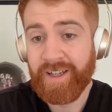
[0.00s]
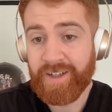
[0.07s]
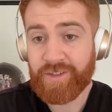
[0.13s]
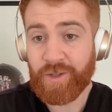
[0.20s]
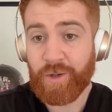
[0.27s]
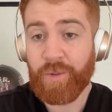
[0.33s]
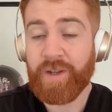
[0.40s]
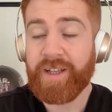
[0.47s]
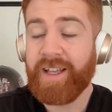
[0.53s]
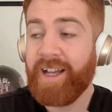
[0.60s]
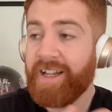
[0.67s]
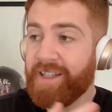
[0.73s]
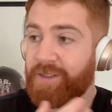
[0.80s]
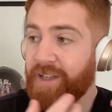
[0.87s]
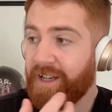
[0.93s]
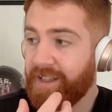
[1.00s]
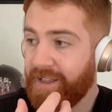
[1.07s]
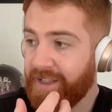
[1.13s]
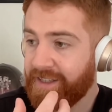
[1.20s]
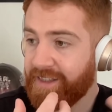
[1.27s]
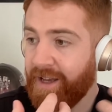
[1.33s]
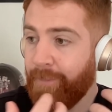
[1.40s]
So again, it's
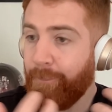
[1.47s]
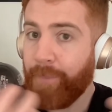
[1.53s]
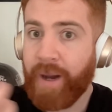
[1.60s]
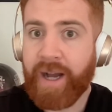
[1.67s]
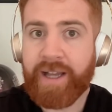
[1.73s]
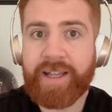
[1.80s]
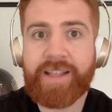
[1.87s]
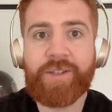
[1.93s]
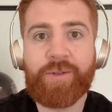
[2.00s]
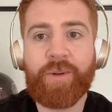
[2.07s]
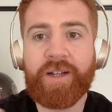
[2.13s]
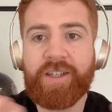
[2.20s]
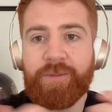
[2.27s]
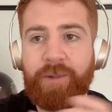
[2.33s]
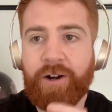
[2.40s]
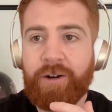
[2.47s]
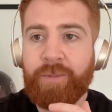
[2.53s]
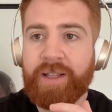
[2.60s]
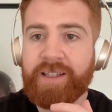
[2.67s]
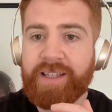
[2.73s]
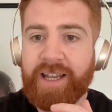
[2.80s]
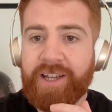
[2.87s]
that buy into
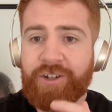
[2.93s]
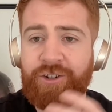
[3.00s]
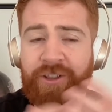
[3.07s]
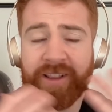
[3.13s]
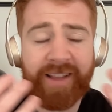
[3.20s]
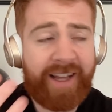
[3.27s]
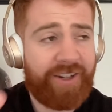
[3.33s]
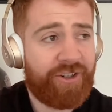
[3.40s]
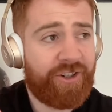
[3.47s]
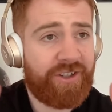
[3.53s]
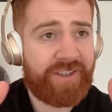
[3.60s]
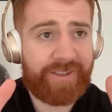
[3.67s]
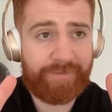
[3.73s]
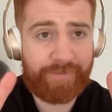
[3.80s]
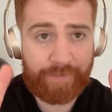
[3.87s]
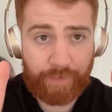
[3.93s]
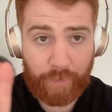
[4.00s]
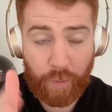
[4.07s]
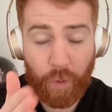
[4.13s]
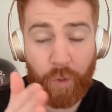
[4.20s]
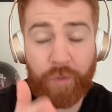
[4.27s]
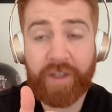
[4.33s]
experimentation. Let's just
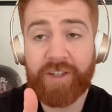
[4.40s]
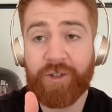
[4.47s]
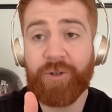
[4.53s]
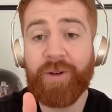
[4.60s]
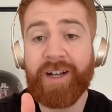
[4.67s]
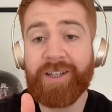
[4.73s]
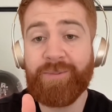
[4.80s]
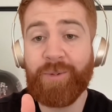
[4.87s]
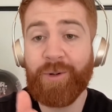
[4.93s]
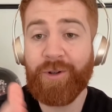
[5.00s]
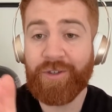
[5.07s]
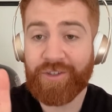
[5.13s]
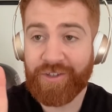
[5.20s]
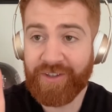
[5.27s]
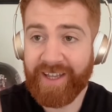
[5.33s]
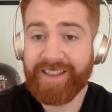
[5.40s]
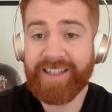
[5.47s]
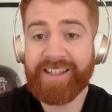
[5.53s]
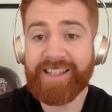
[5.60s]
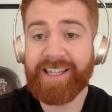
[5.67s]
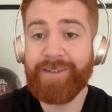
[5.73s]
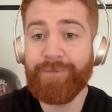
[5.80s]
put this UX person in
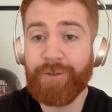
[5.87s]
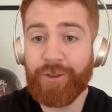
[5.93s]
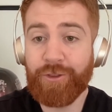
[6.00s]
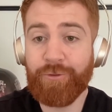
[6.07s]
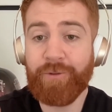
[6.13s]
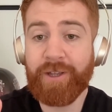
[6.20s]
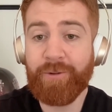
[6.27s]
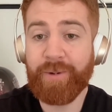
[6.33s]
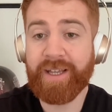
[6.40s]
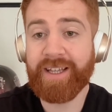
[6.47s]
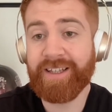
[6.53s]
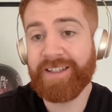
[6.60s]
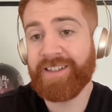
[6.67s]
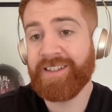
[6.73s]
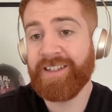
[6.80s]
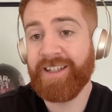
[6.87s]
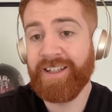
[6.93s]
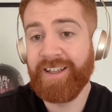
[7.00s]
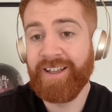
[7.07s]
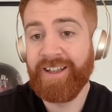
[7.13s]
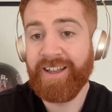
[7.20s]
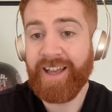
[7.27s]
the team for 3 weeks.
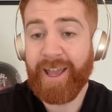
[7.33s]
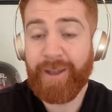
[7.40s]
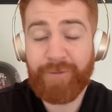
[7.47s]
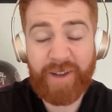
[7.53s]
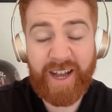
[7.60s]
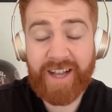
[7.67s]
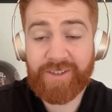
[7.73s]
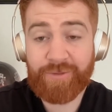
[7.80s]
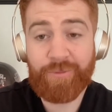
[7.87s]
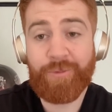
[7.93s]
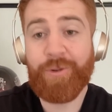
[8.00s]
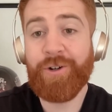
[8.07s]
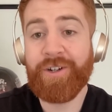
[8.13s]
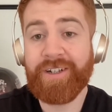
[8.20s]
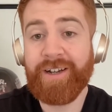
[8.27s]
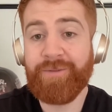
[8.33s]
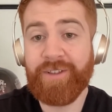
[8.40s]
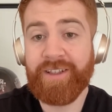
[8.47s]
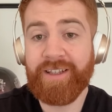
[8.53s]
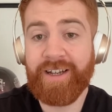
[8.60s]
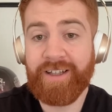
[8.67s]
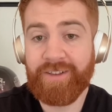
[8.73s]
If it hasn't worked
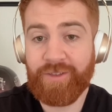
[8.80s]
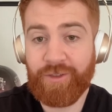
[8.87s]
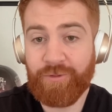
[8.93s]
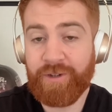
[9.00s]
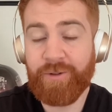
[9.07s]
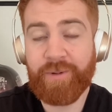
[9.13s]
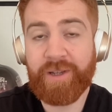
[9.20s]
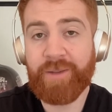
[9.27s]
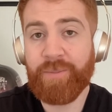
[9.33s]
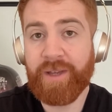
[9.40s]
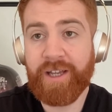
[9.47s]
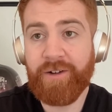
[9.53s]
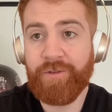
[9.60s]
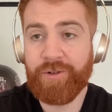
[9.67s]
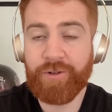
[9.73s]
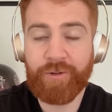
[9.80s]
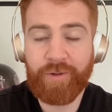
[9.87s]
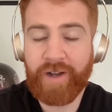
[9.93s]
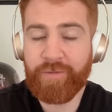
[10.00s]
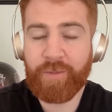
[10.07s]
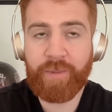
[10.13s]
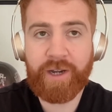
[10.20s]
after that 3 week period or
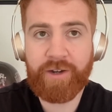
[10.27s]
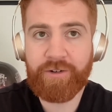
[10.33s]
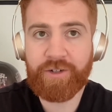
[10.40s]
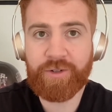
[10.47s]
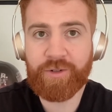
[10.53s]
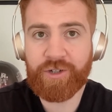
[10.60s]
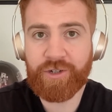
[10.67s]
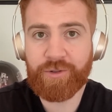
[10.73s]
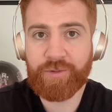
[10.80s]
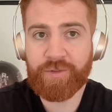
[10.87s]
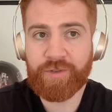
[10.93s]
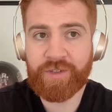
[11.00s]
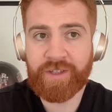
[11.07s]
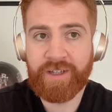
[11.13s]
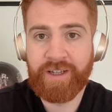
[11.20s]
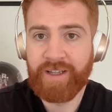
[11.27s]
whatever period you choose,